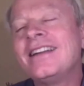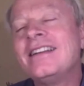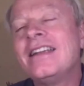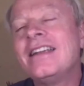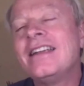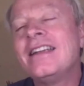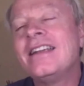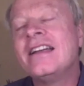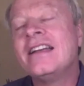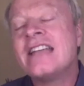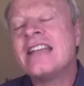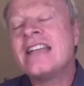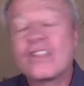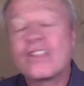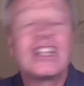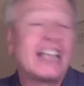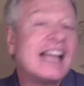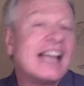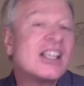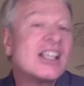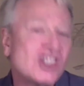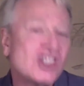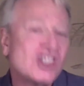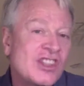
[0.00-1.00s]

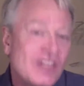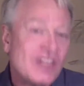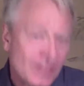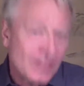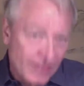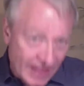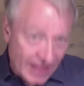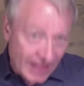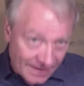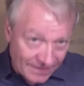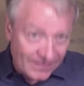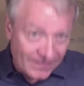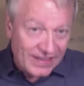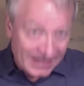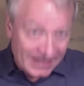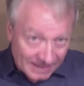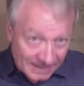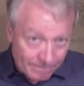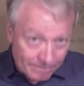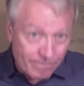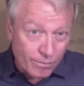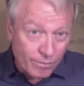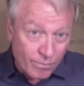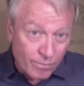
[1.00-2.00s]
nevertheless,
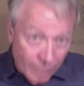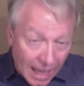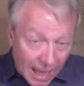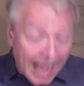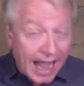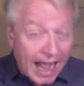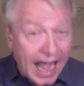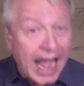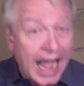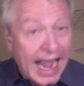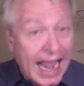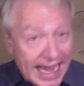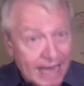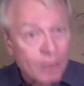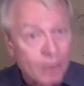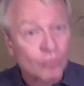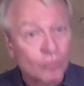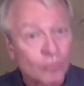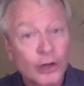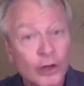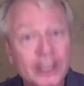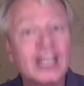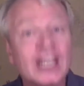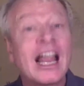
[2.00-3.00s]
I
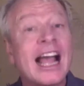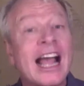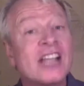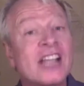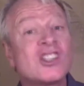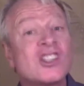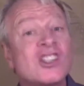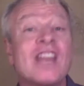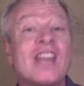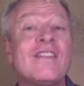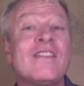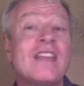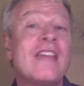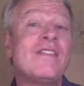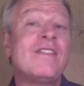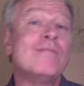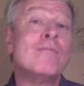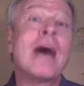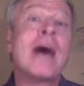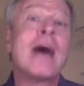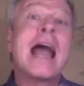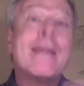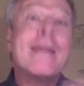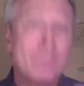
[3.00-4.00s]
realized that
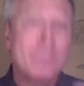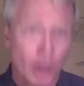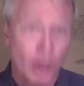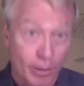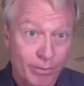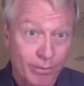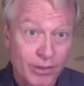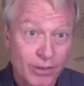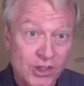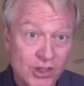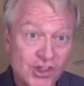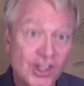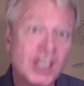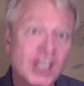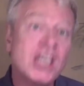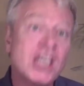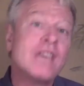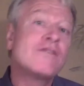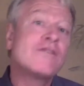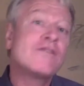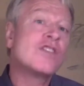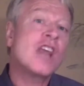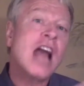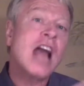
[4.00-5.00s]
my purpose, the
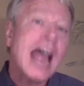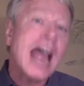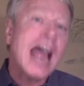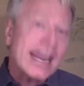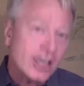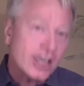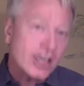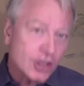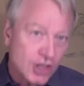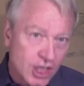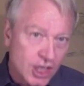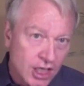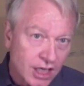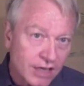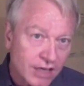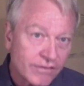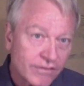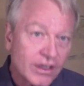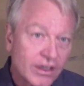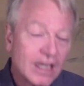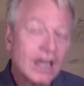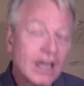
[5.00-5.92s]
gift that I could give,